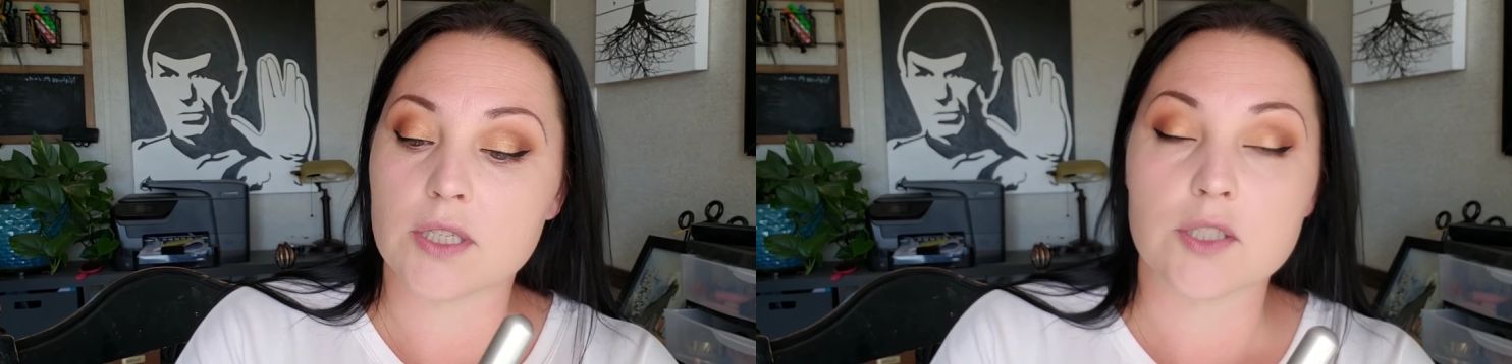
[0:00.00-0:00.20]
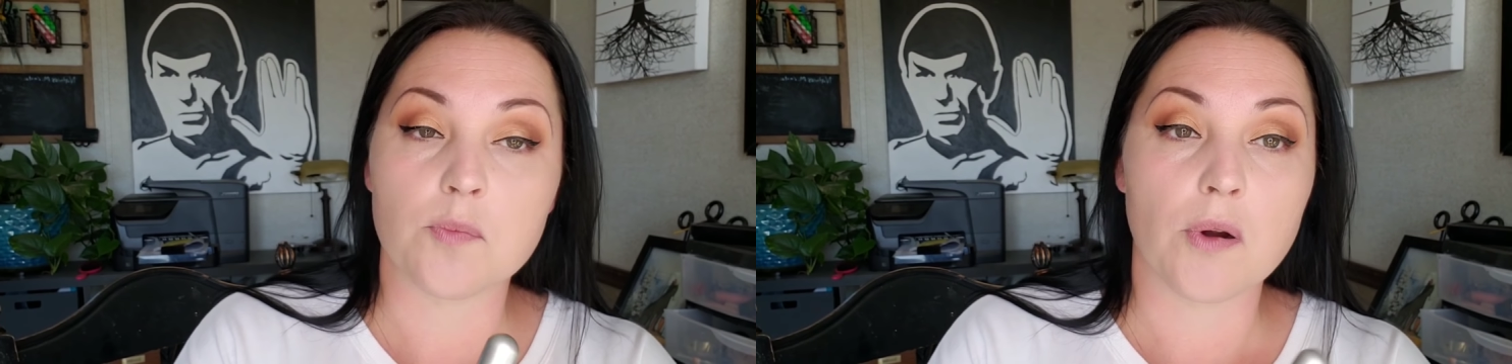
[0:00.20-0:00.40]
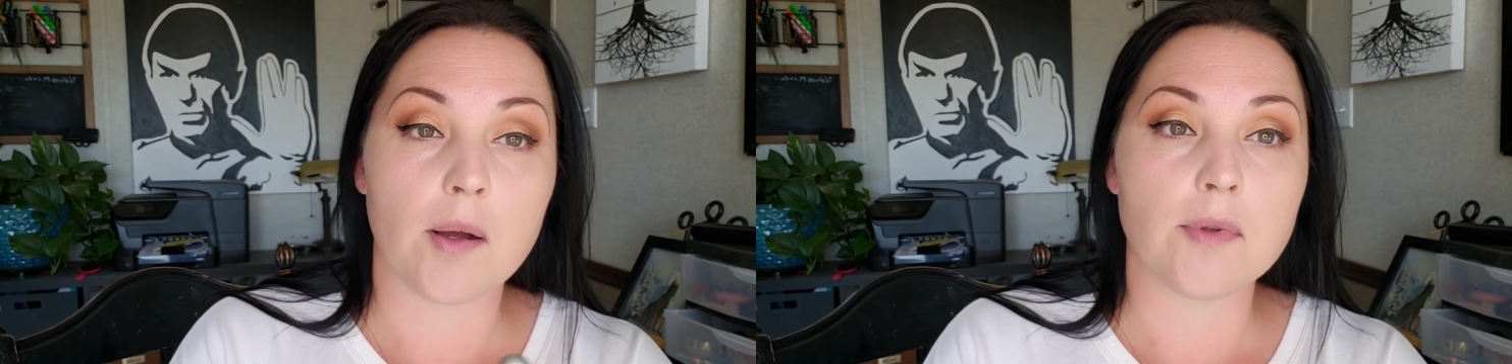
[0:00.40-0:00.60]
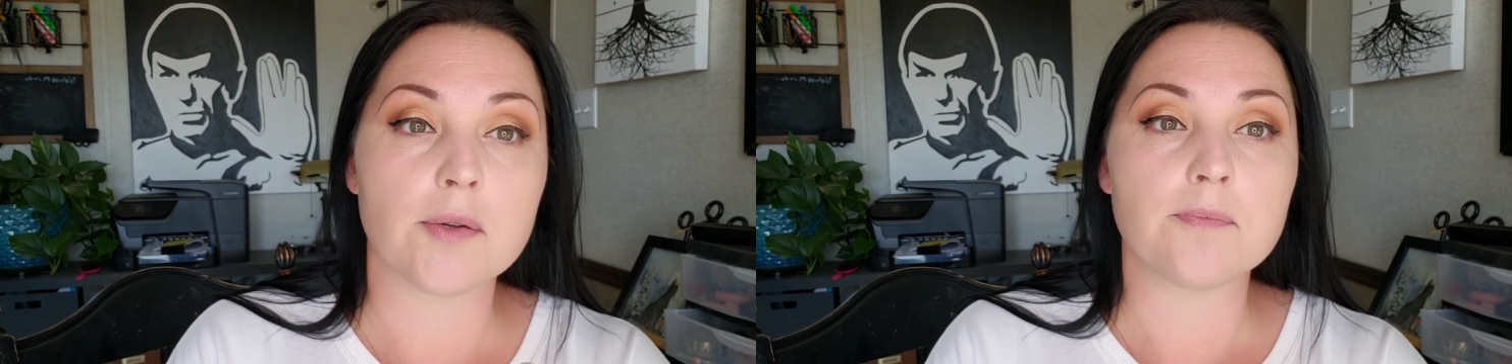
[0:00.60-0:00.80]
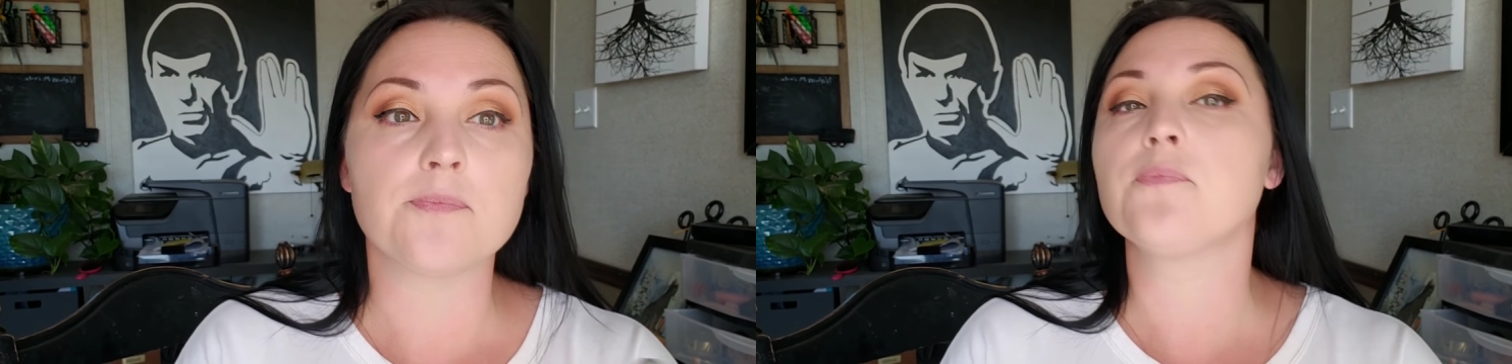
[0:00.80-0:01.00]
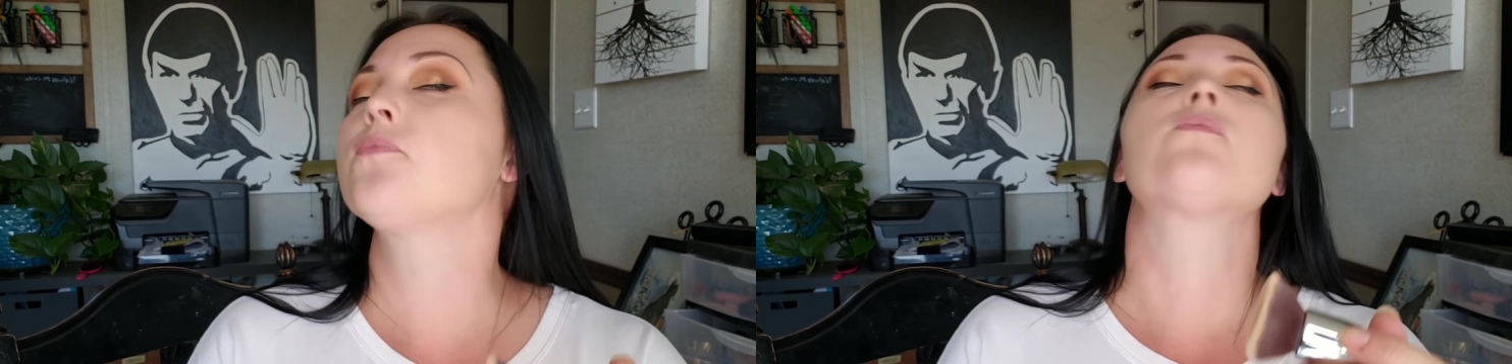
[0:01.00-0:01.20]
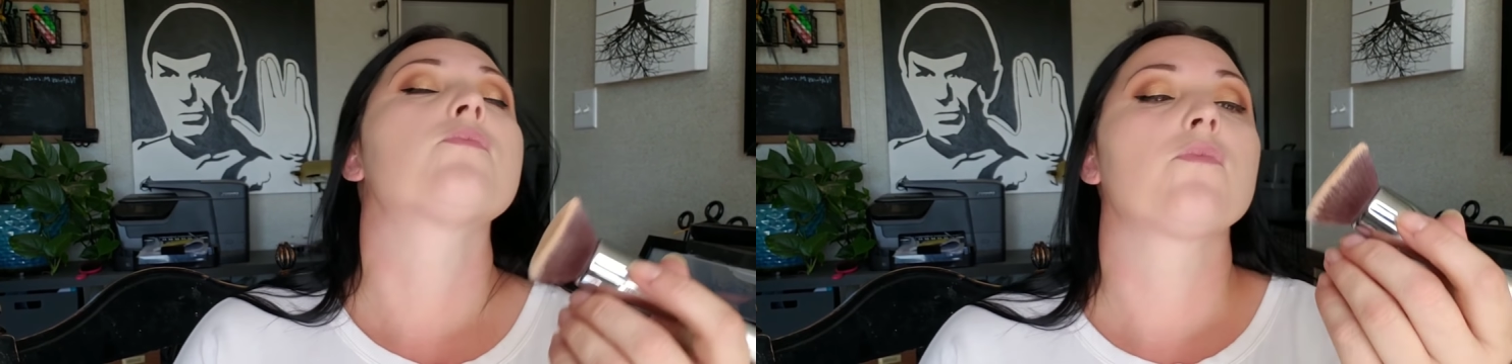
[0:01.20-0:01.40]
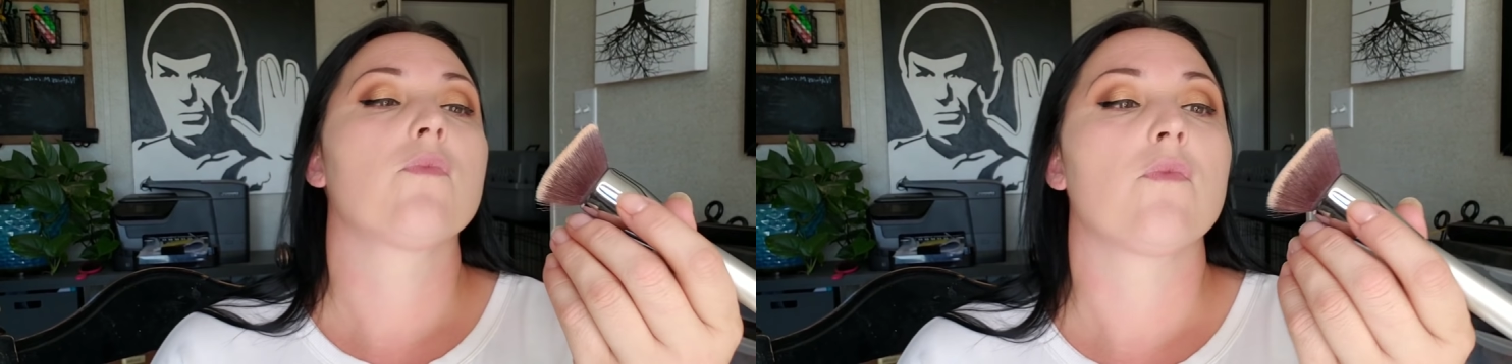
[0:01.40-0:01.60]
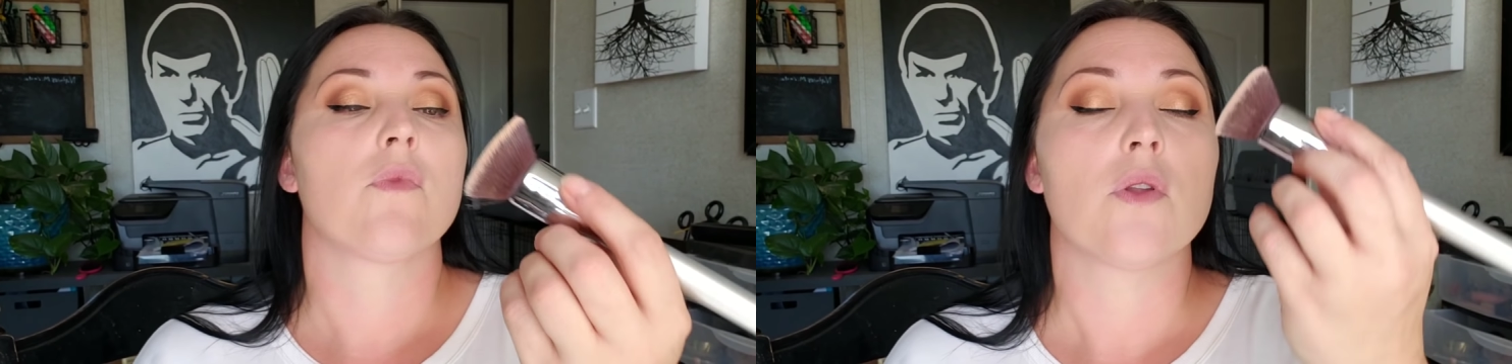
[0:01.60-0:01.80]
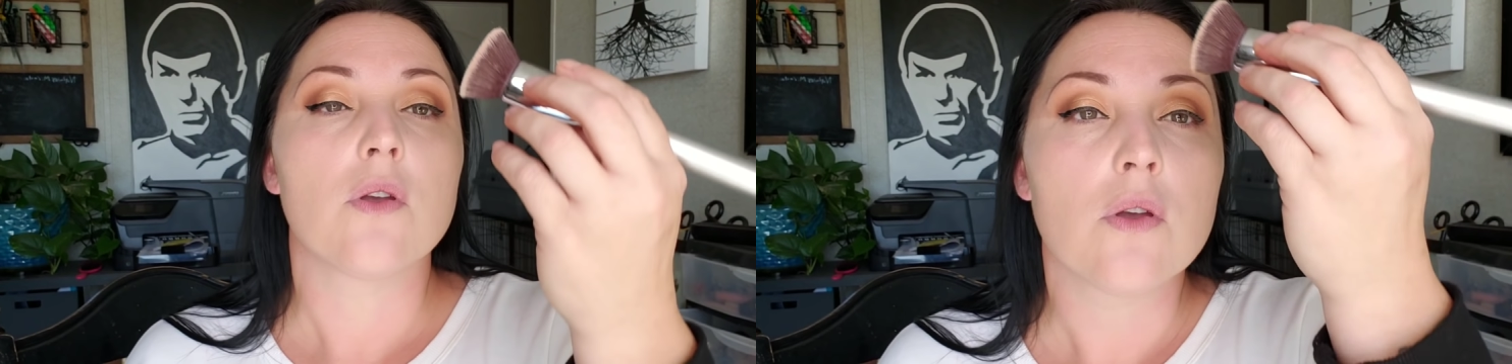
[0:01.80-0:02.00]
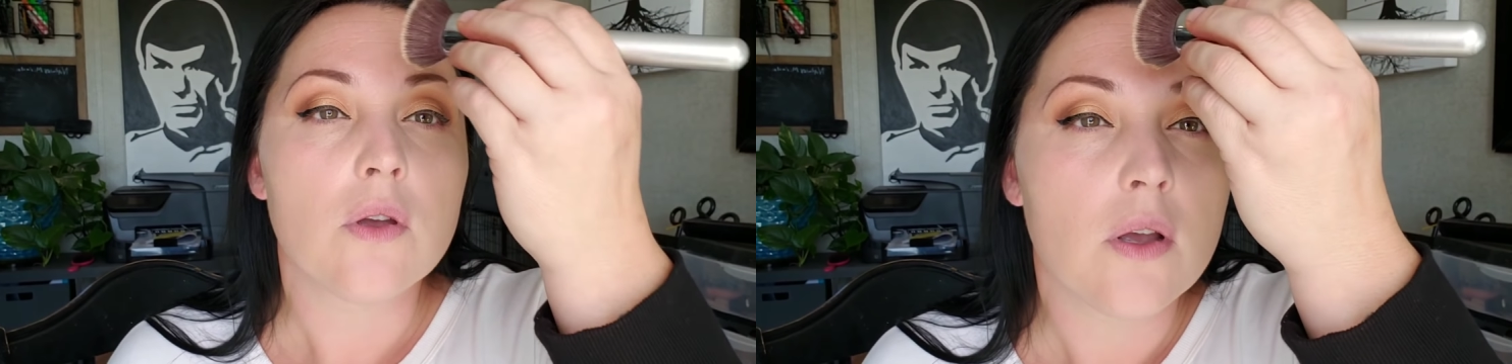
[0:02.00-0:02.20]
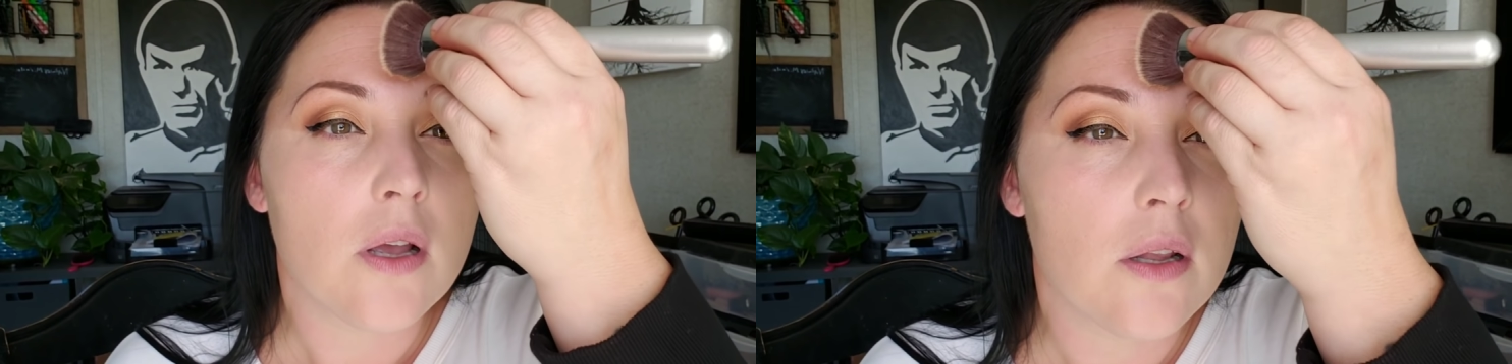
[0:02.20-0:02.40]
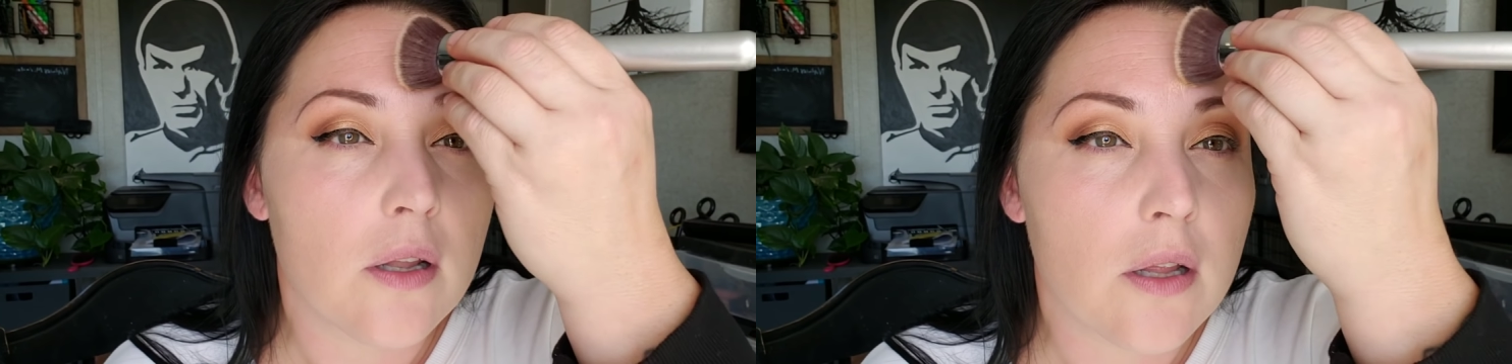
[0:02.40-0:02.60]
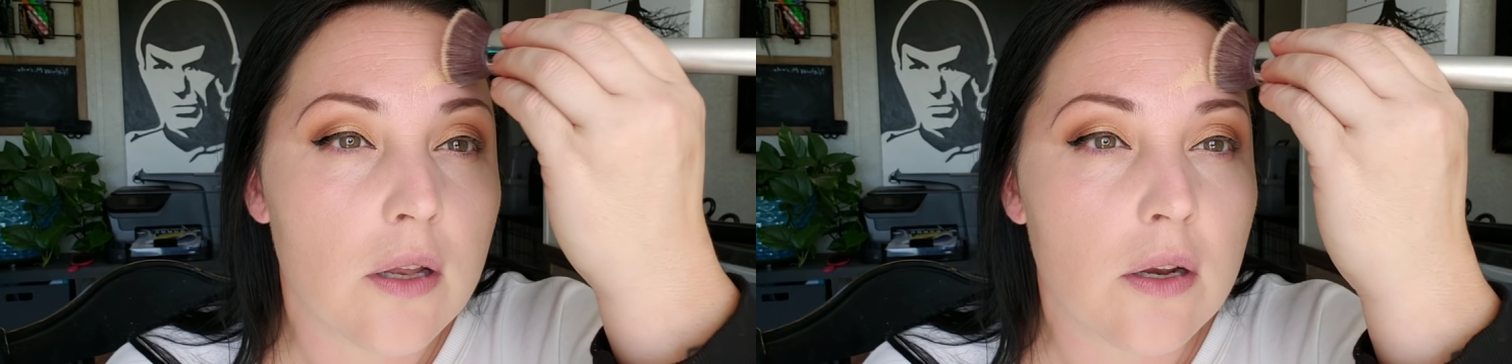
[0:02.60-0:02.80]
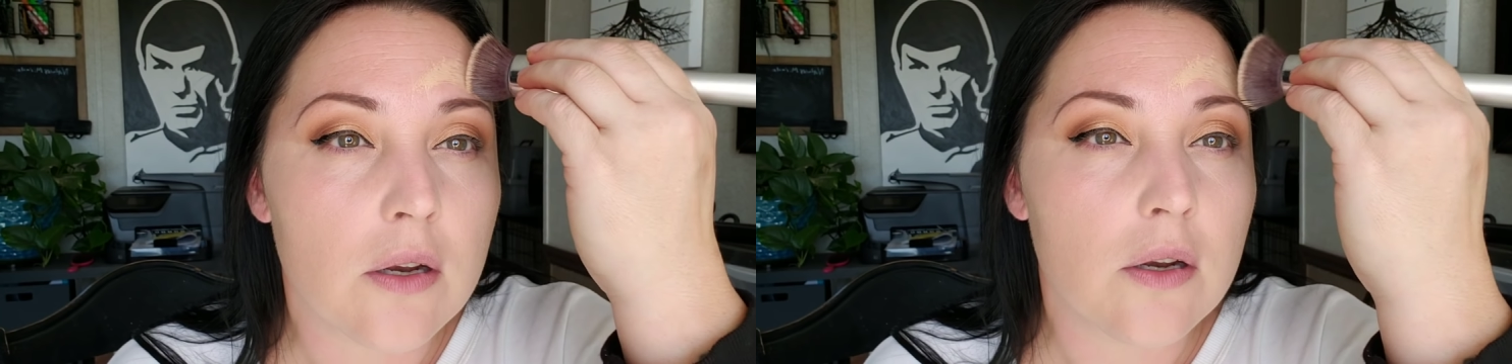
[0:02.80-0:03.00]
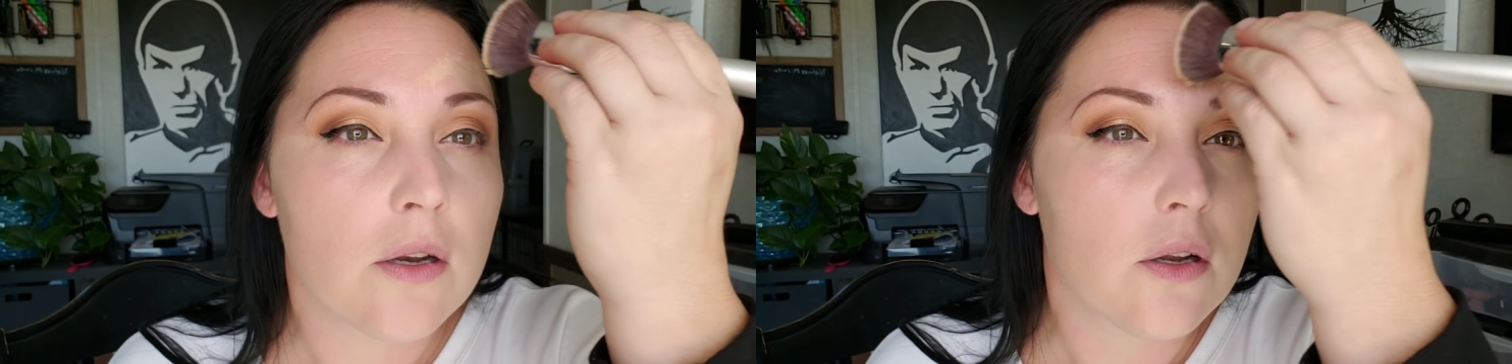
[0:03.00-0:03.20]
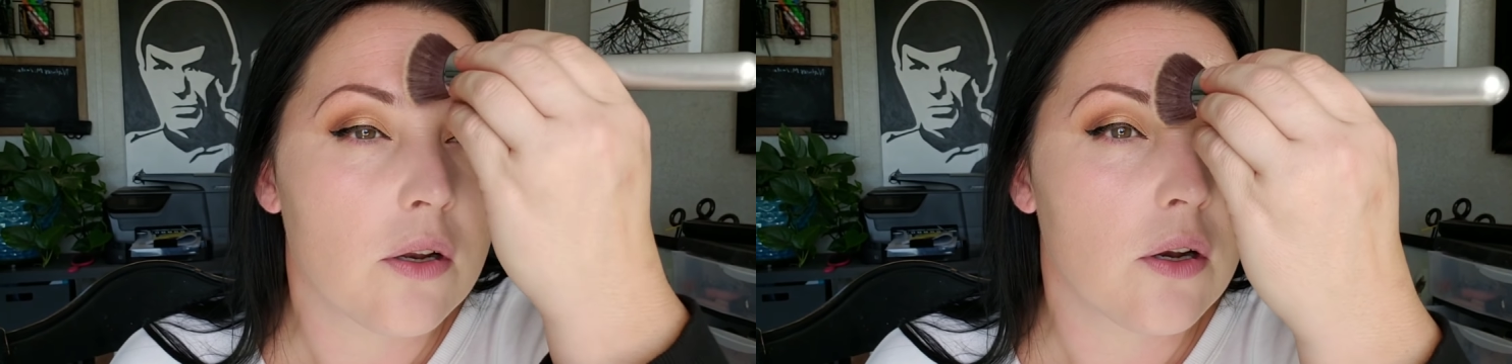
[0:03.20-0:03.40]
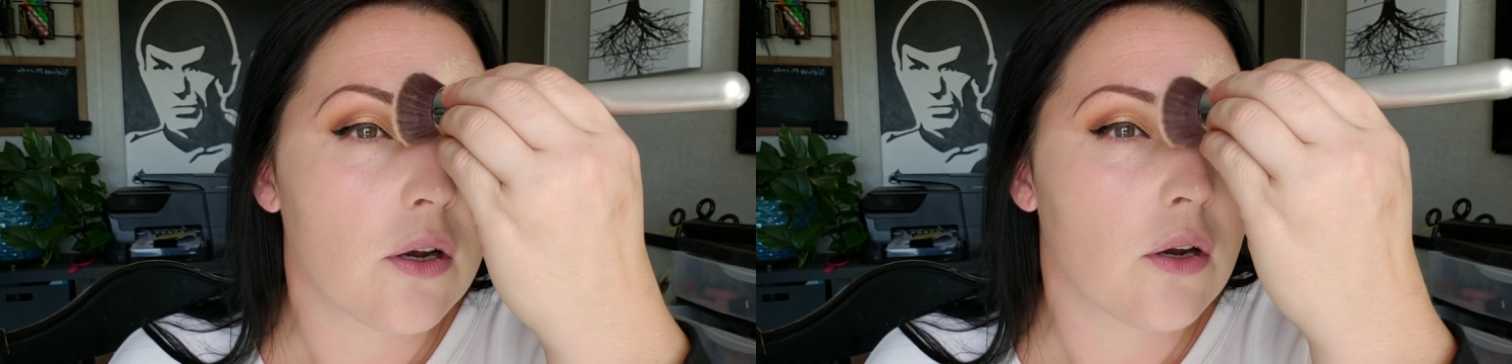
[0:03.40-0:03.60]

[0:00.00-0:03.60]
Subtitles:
it's a problem. And then I